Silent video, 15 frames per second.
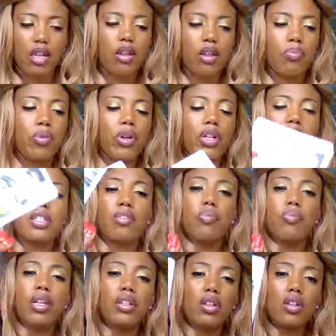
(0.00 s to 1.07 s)
The Prince of
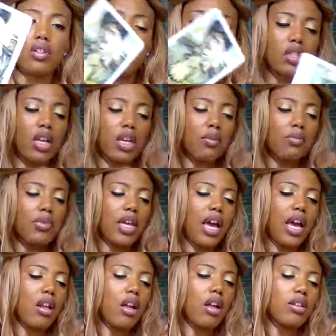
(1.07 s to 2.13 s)
Pentacles comes
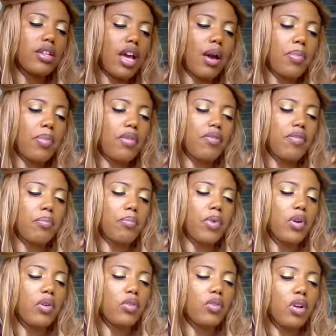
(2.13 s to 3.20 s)
out on top of the
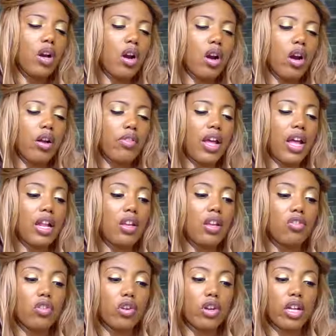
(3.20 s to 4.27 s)
Moon card. That
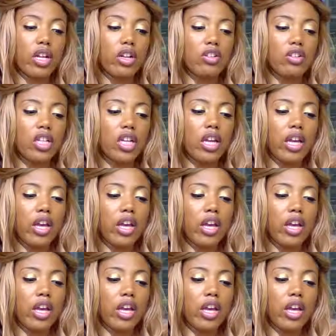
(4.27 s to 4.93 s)
is your energy.